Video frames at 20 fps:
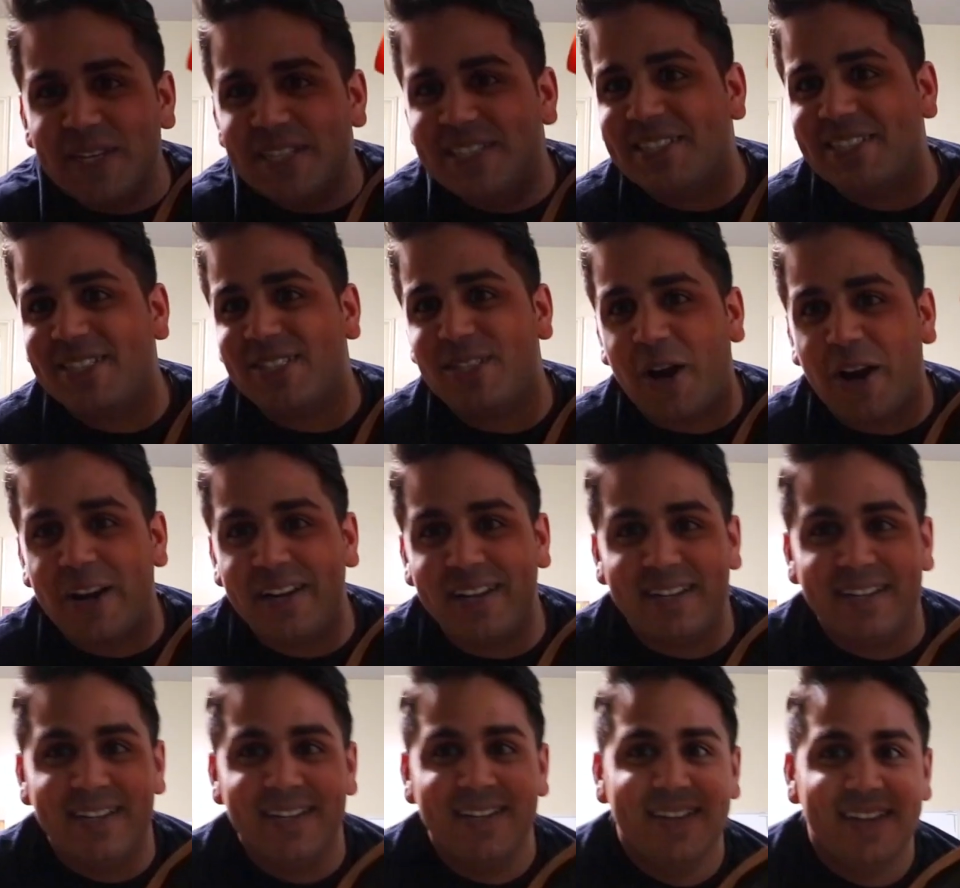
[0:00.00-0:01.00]
it just
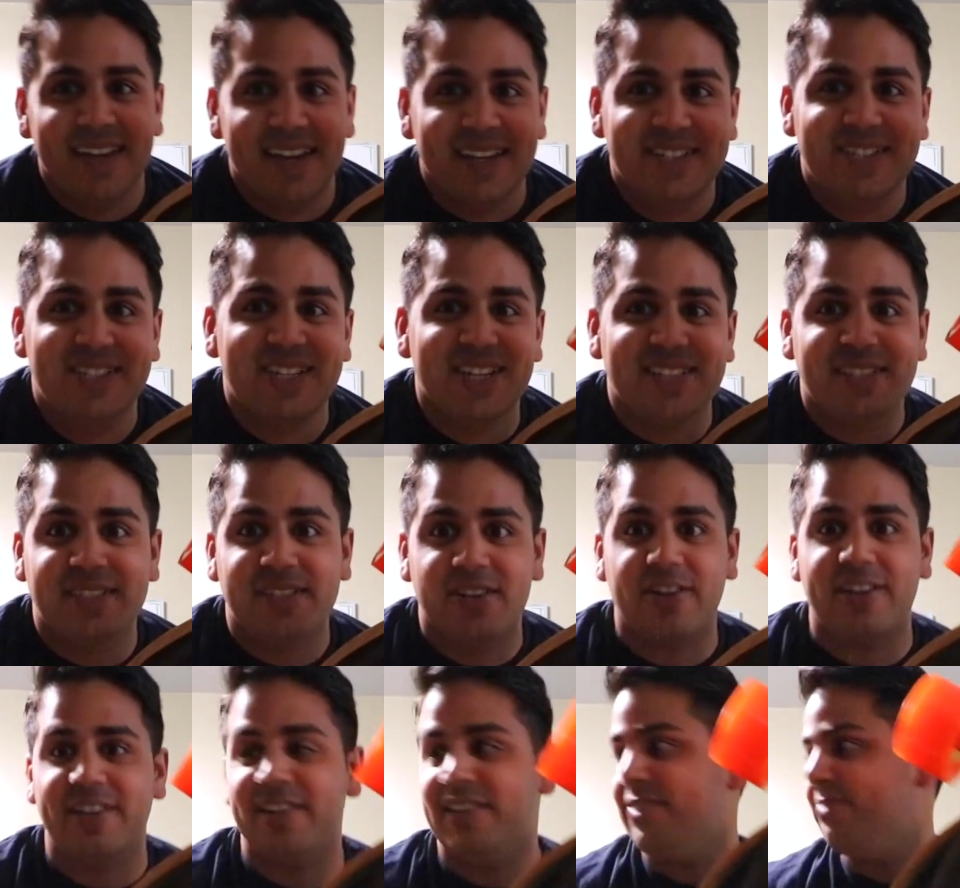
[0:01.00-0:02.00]
started. It just
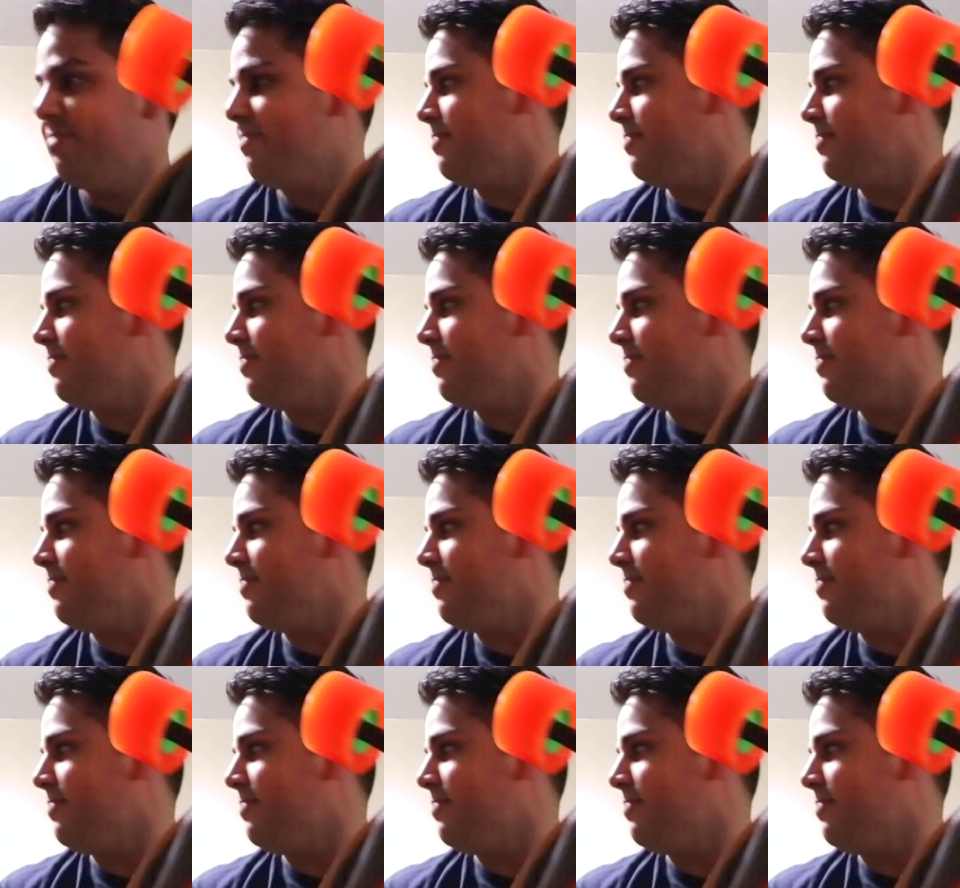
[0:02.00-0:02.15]
started.